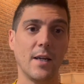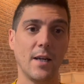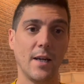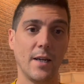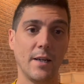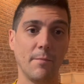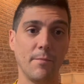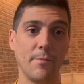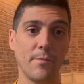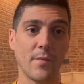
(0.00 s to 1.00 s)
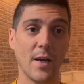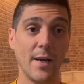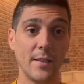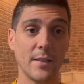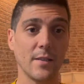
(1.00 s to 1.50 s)

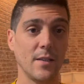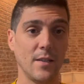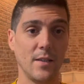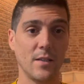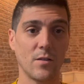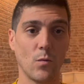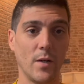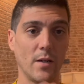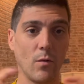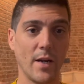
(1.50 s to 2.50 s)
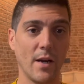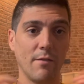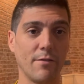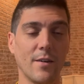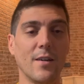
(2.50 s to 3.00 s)
head is where we
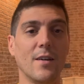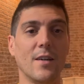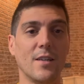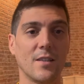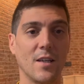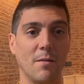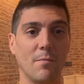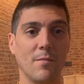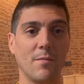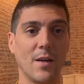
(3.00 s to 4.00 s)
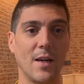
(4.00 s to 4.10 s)
have some